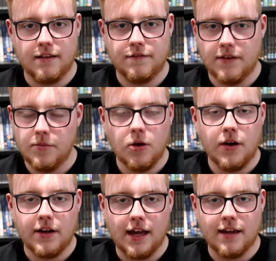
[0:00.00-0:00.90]

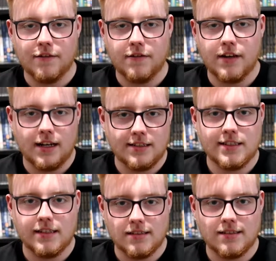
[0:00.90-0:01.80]
February 8th,
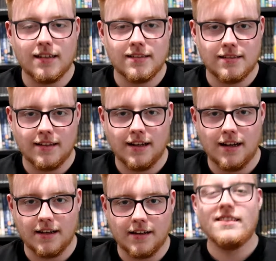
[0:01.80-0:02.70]

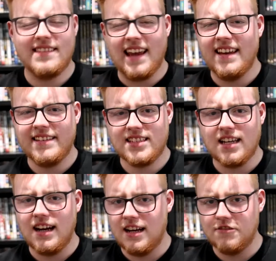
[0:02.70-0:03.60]
1969. Dates
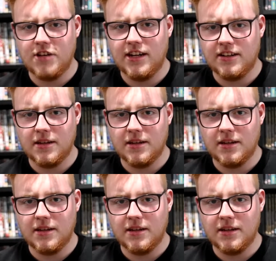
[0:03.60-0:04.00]
are really